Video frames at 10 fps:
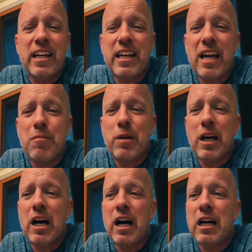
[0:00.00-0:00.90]
And he
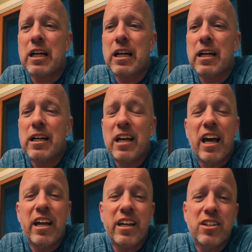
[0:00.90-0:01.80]
gave me a hug,
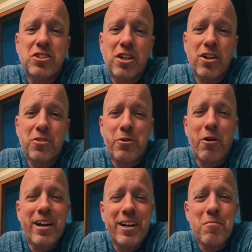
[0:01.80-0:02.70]
and he's
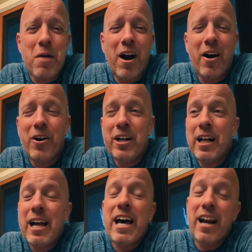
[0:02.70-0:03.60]
turning three tomorrow.
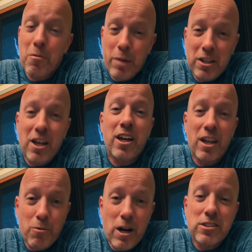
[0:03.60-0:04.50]
And I'll bet
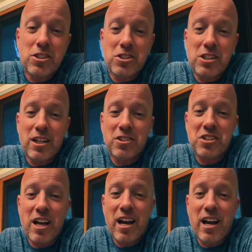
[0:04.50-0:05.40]
you he wants to
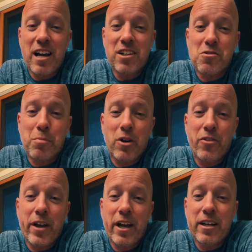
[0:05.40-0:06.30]
see his dad on his
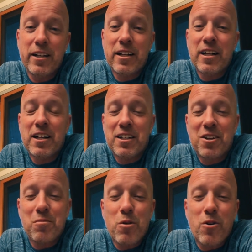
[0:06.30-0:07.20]
birthday.
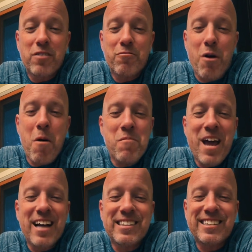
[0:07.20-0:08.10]
Good morning
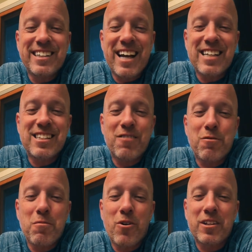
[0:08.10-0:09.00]
from Nancy,
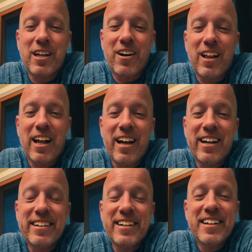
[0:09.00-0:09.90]
Nancy from North
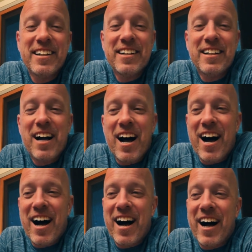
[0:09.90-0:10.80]
Carolina.
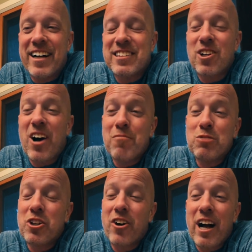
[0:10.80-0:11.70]
Uh,
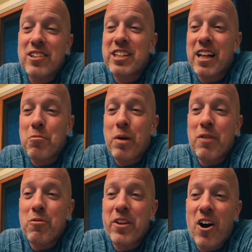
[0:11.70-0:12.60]
so I'm sure I'll
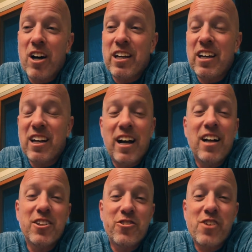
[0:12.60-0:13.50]
celebrate with
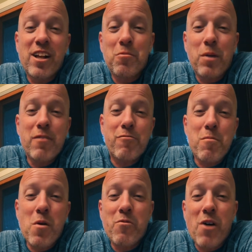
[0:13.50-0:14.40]
Augie, and I'll
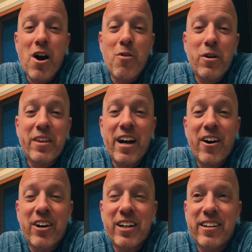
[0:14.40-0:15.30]
celebrate from afar
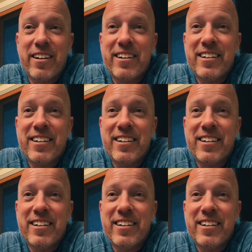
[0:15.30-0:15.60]
with Aaron.